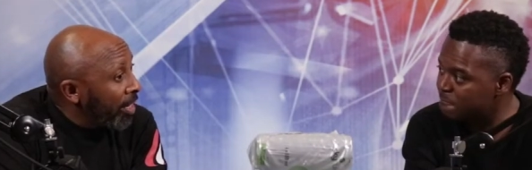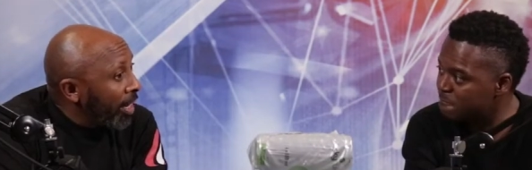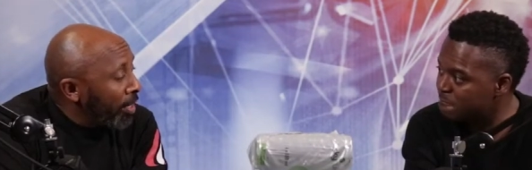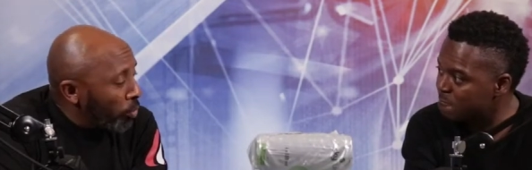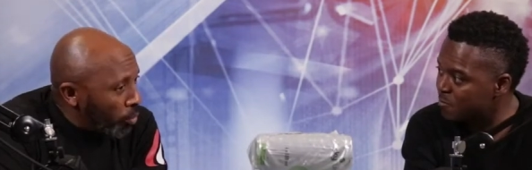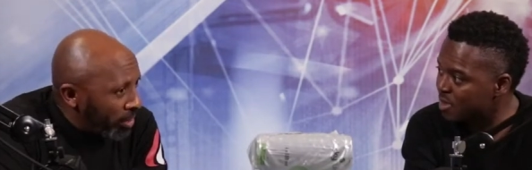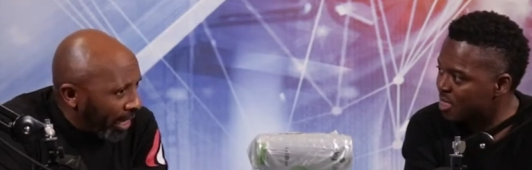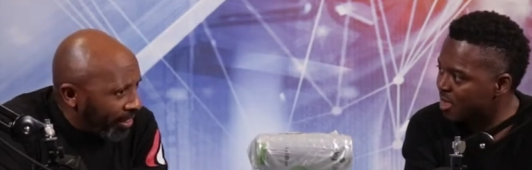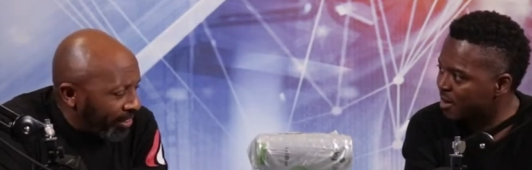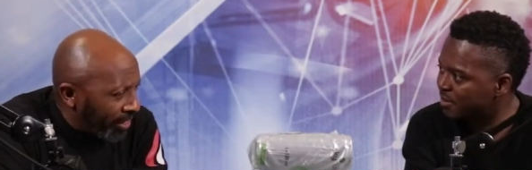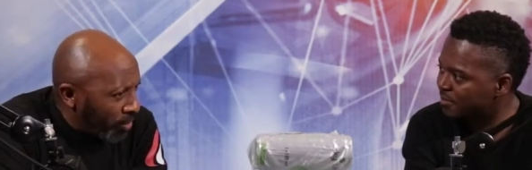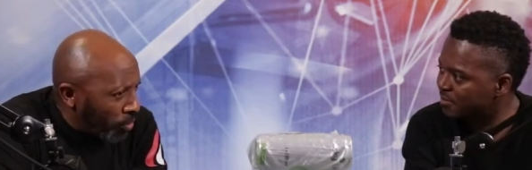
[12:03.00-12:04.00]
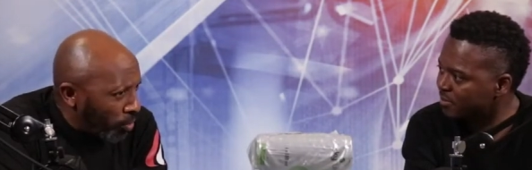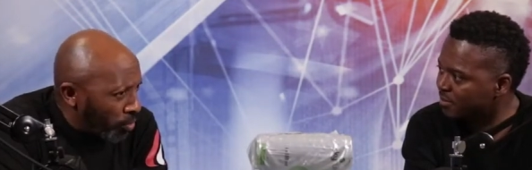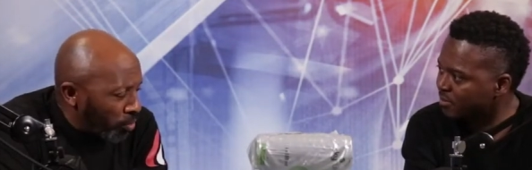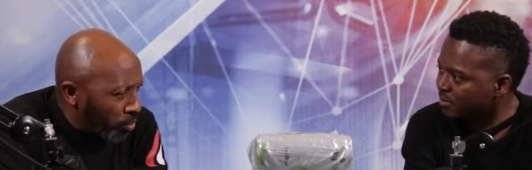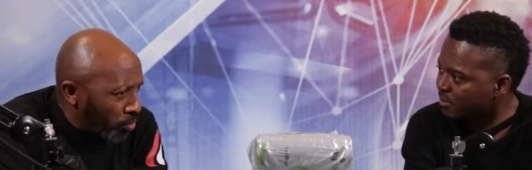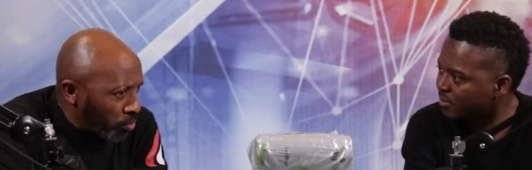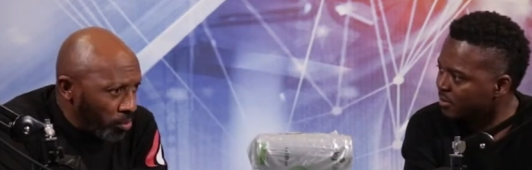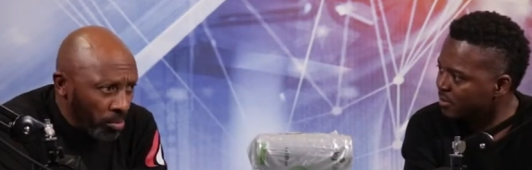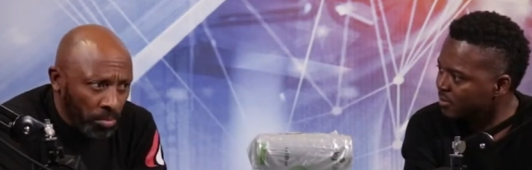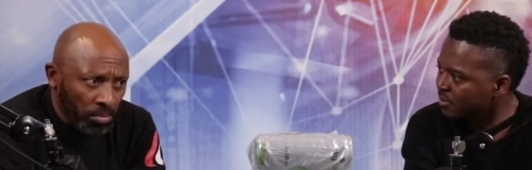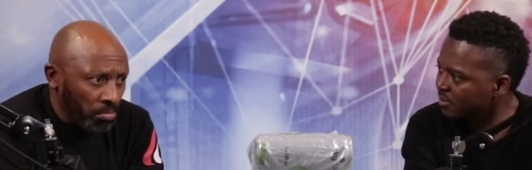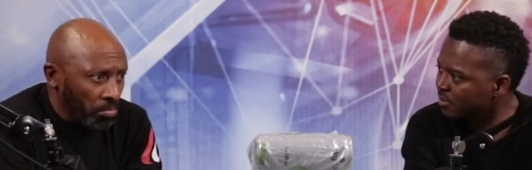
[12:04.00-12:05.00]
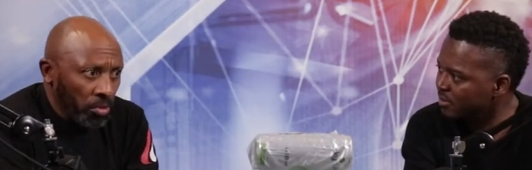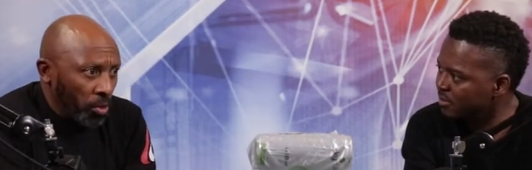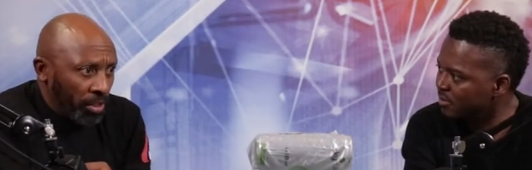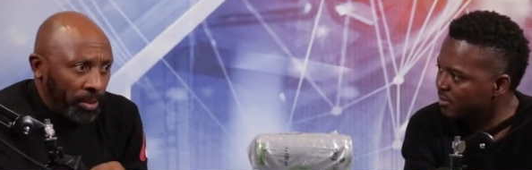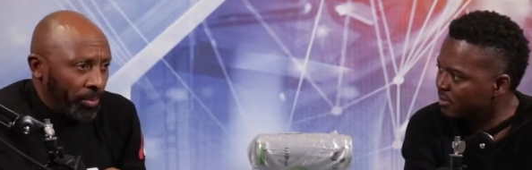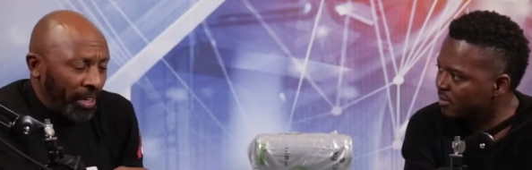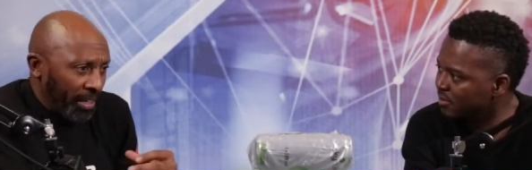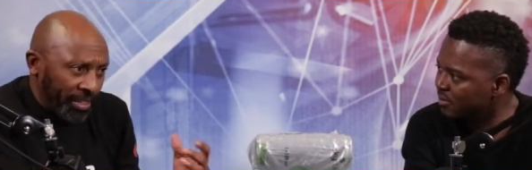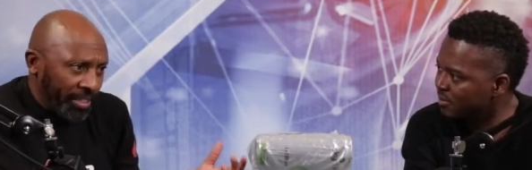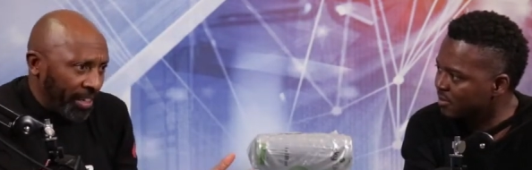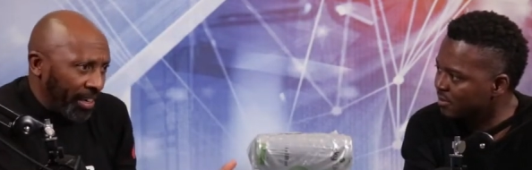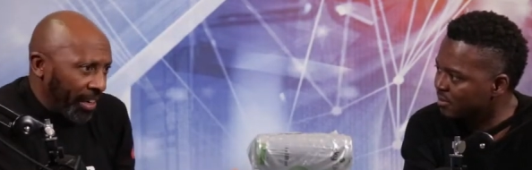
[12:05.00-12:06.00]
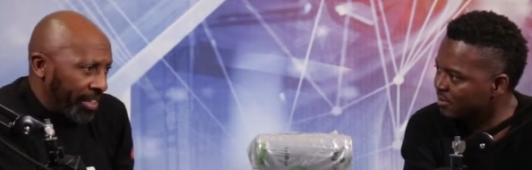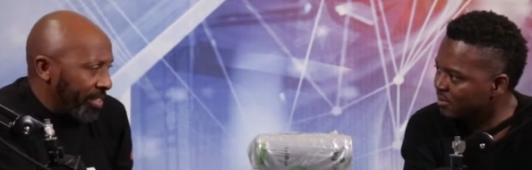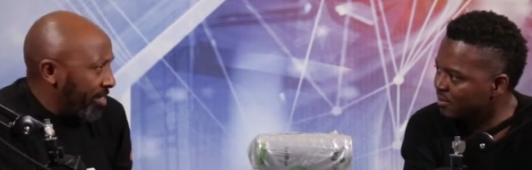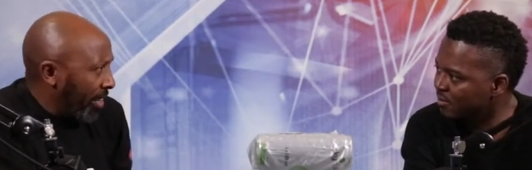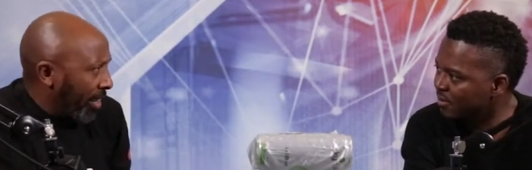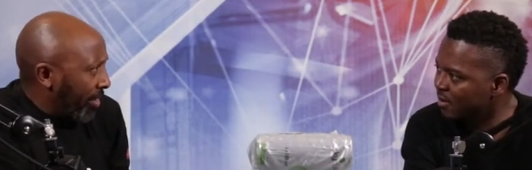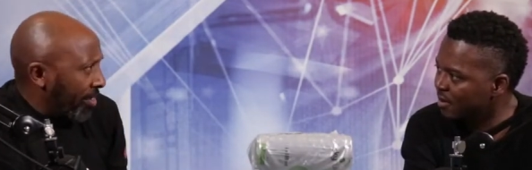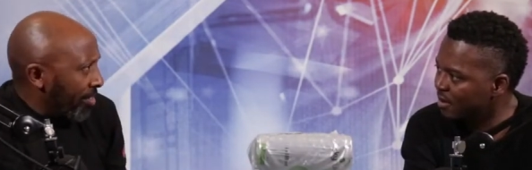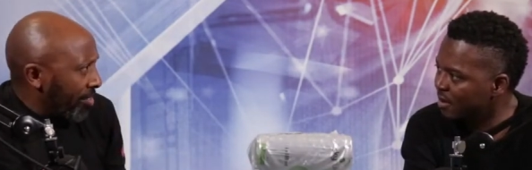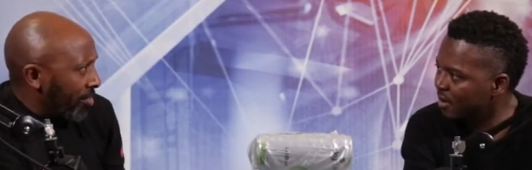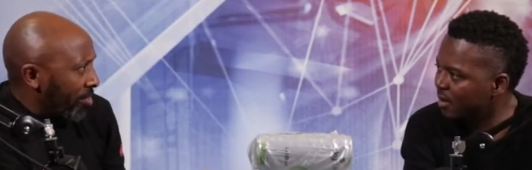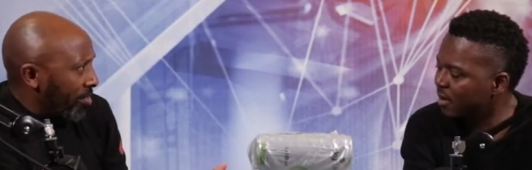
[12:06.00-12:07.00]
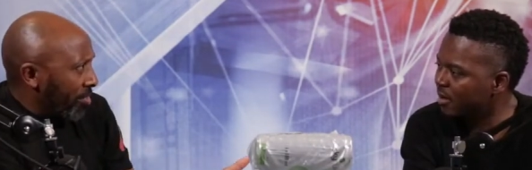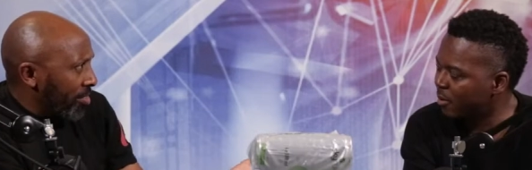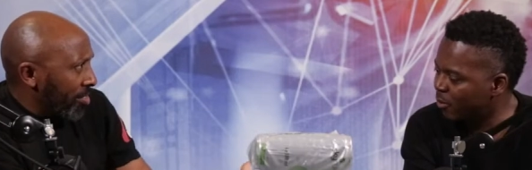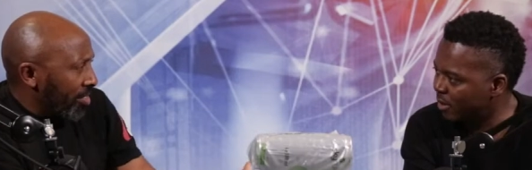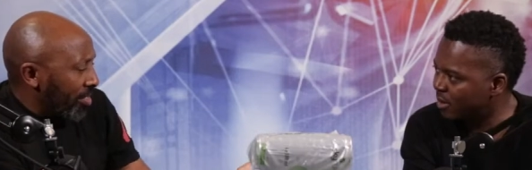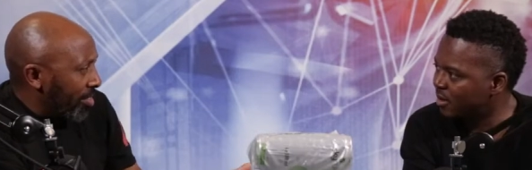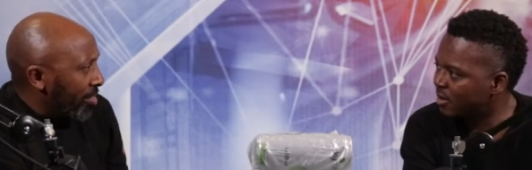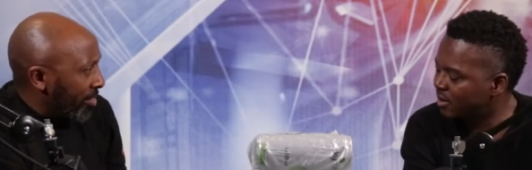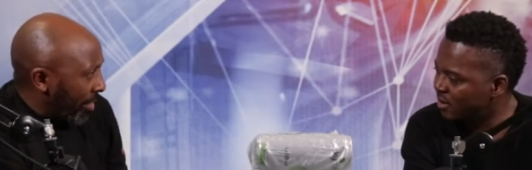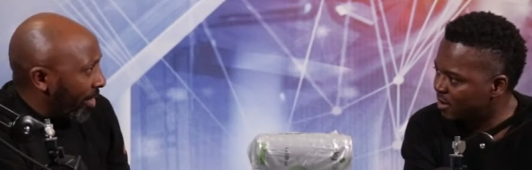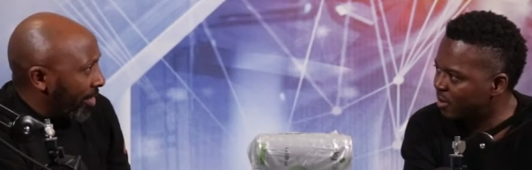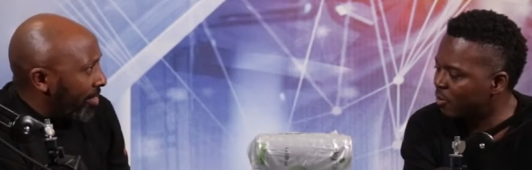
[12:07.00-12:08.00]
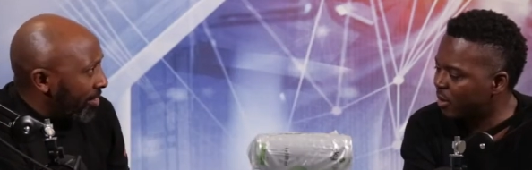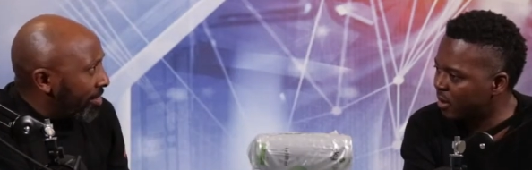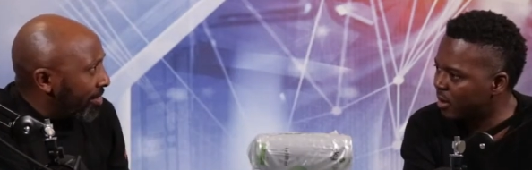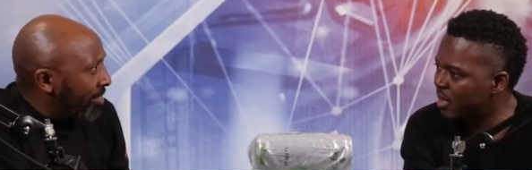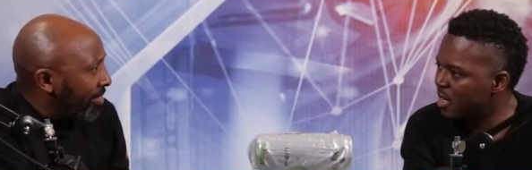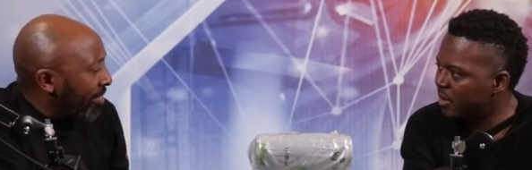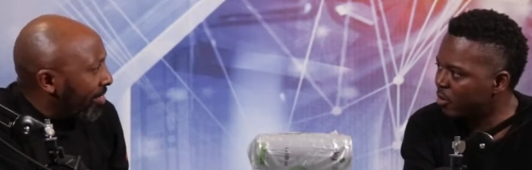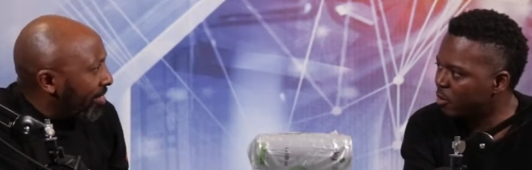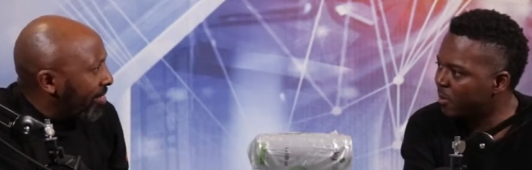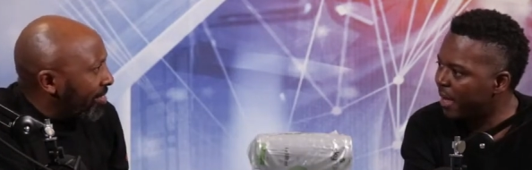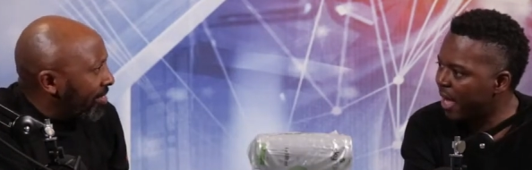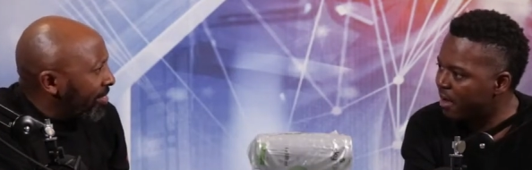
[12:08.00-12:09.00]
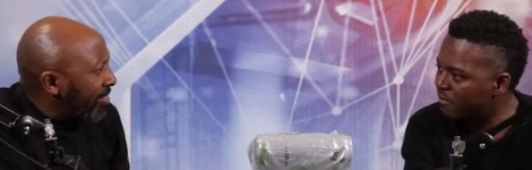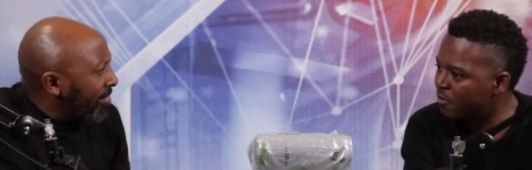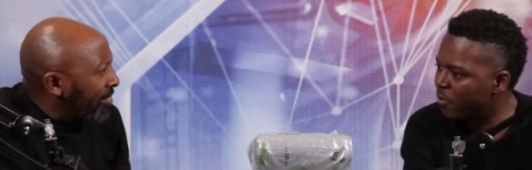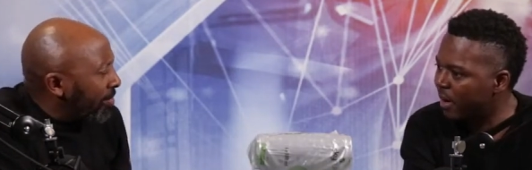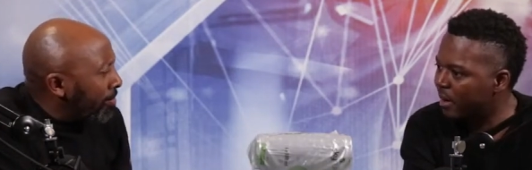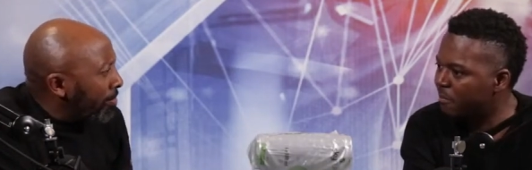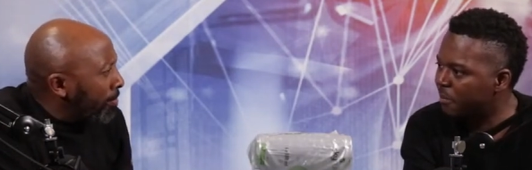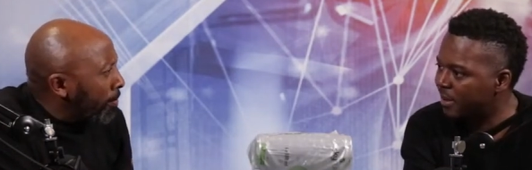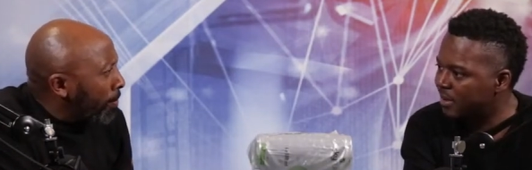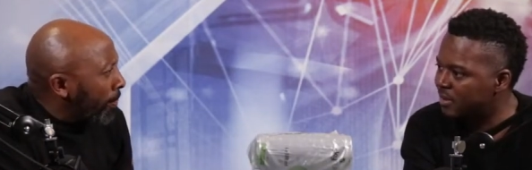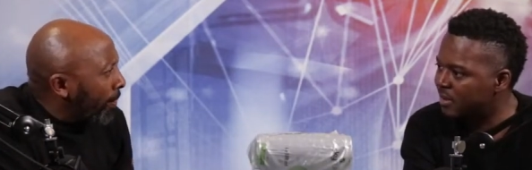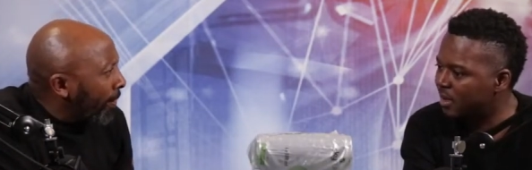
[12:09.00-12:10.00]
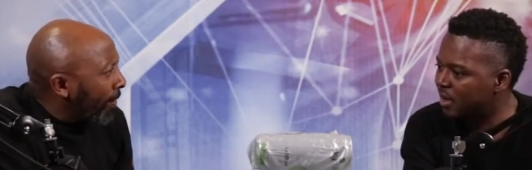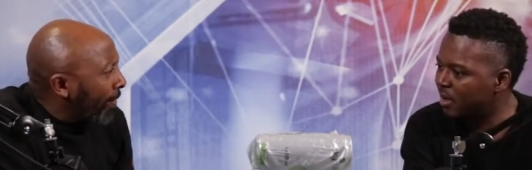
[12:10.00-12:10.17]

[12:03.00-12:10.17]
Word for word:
Speaker 1: And would that then go to your typical retailers like you know? They
Speaker 2: will. Yeah. They will. Yeah. They will be everywhere, but